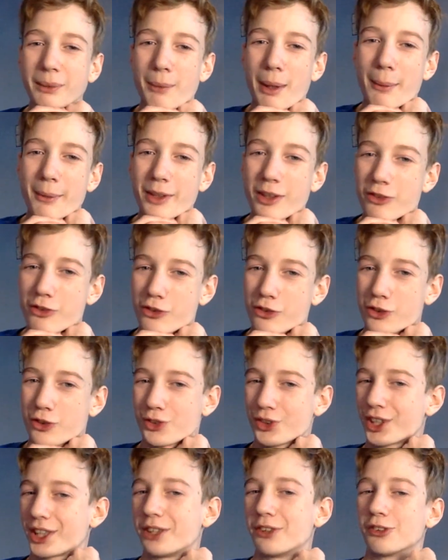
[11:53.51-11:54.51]
maybe this is
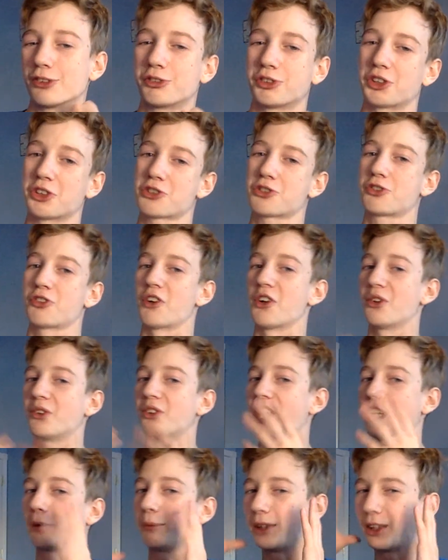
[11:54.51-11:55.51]
just like your first
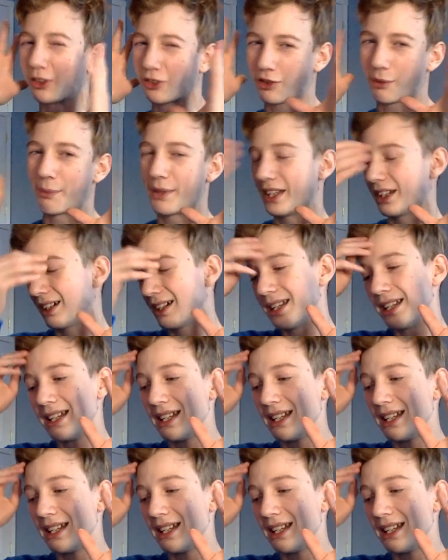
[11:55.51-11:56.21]
phone like me or something,